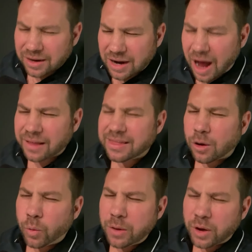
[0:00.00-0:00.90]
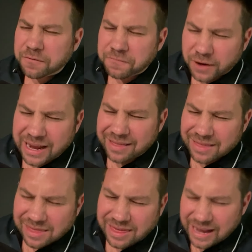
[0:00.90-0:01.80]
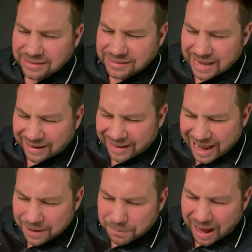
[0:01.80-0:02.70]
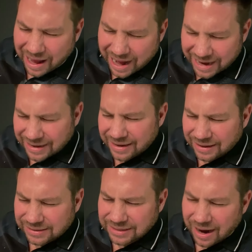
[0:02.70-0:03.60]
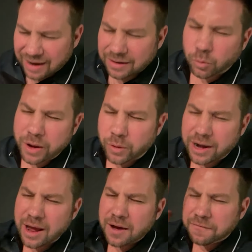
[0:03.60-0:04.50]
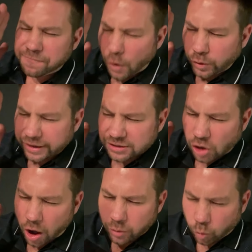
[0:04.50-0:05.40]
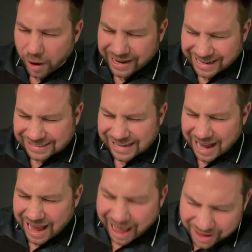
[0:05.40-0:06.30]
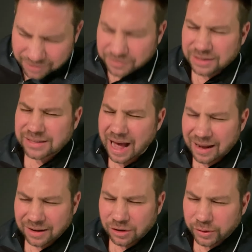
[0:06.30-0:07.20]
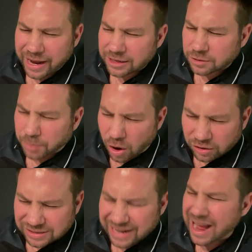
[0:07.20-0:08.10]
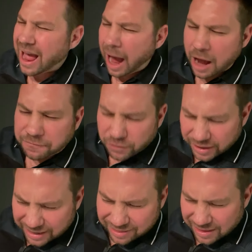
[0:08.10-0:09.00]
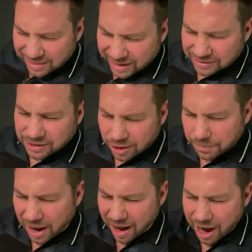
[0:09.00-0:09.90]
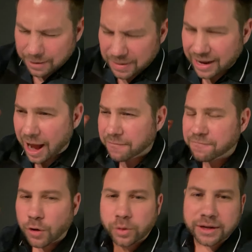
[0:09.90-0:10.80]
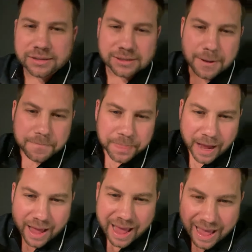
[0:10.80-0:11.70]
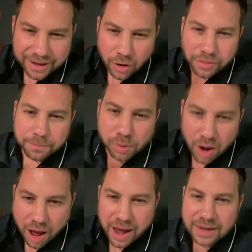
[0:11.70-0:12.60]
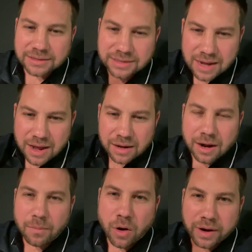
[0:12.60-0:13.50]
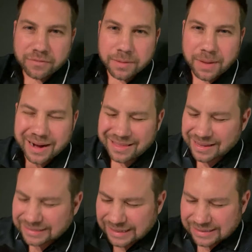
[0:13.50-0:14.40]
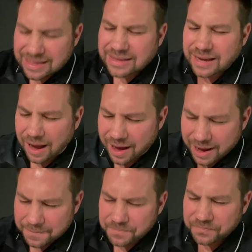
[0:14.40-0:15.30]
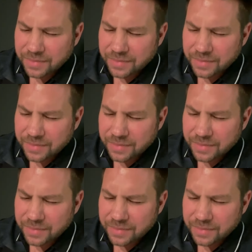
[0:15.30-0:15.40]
God, that we would forget the things that lay behind us, God, and we would focus on what is ahead of us. Hallelujah. As Paul said, I forget the things that are behind me and I focus ahead on the prize. Come on, everybody. This is the time.